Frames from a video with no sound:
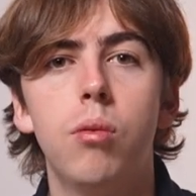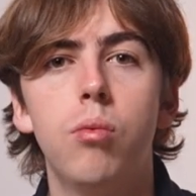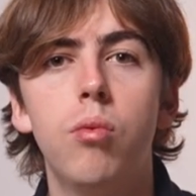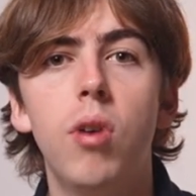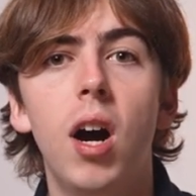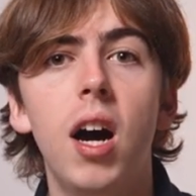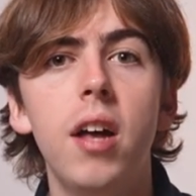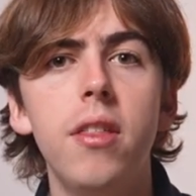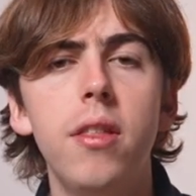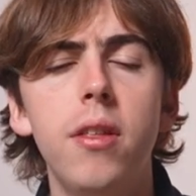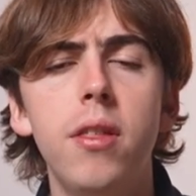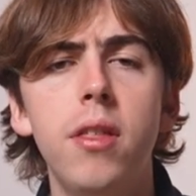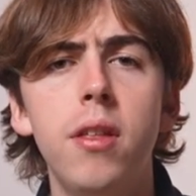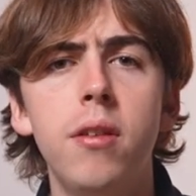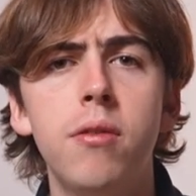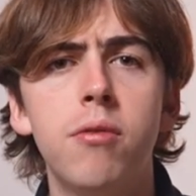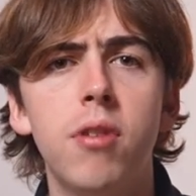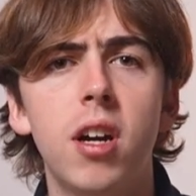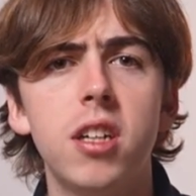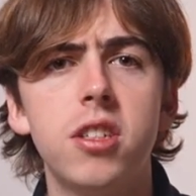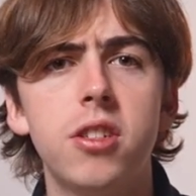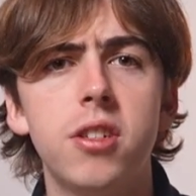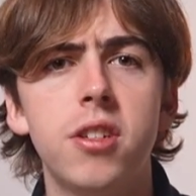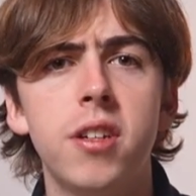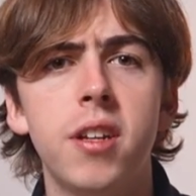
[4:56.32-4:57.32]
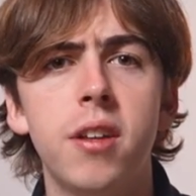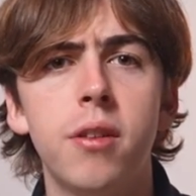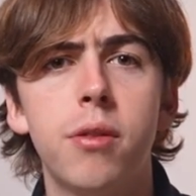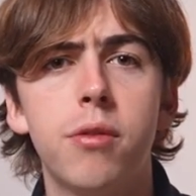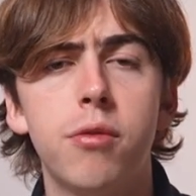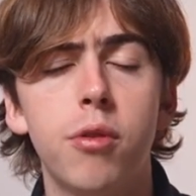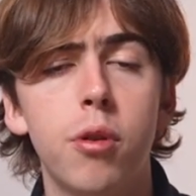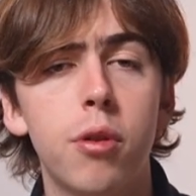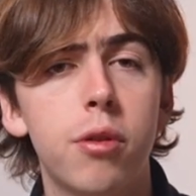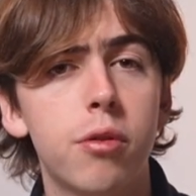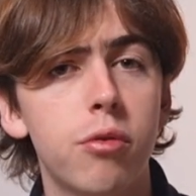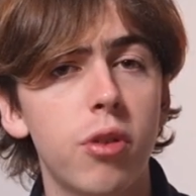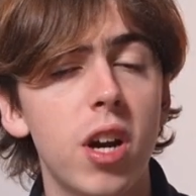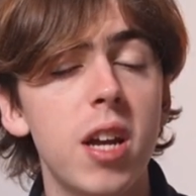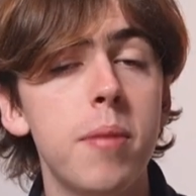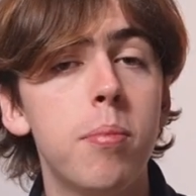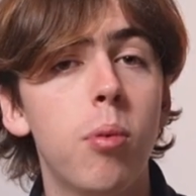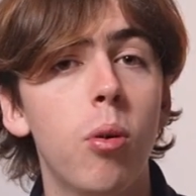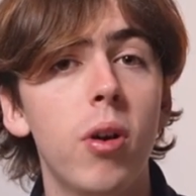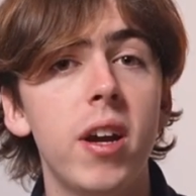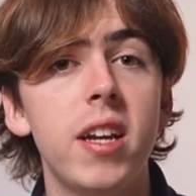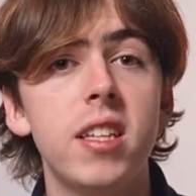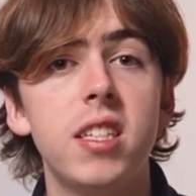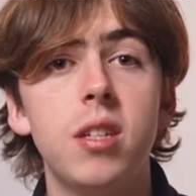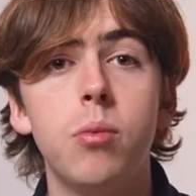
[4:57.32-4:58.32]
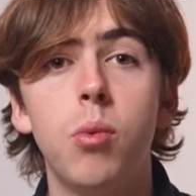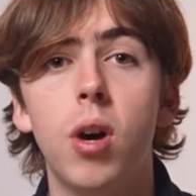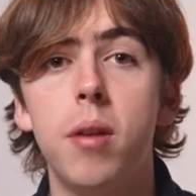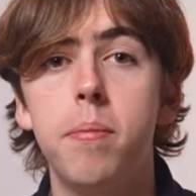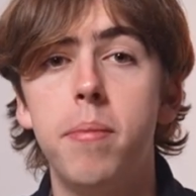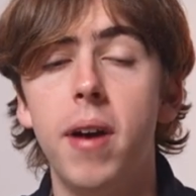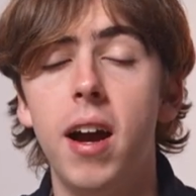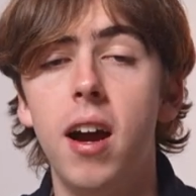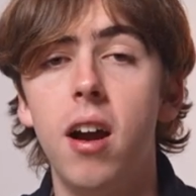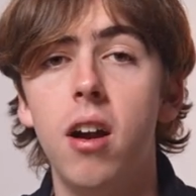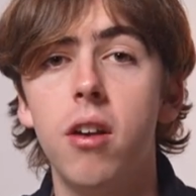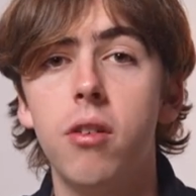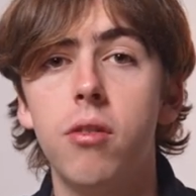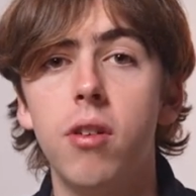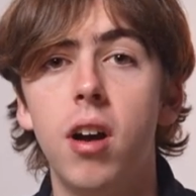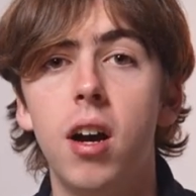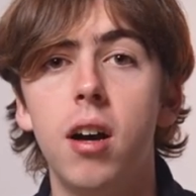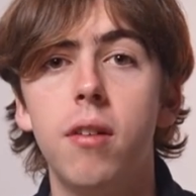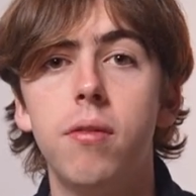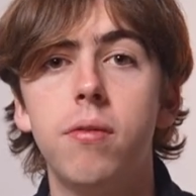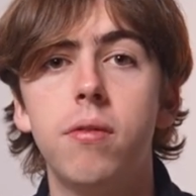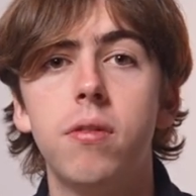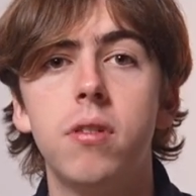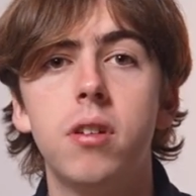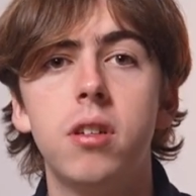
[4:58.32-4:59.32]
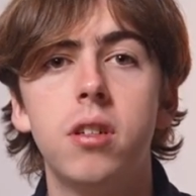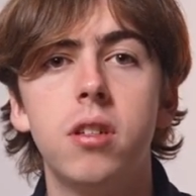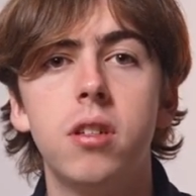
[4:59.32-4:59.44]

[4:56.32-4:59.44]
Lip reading: Rather than rushing through 3 points in one paragraph,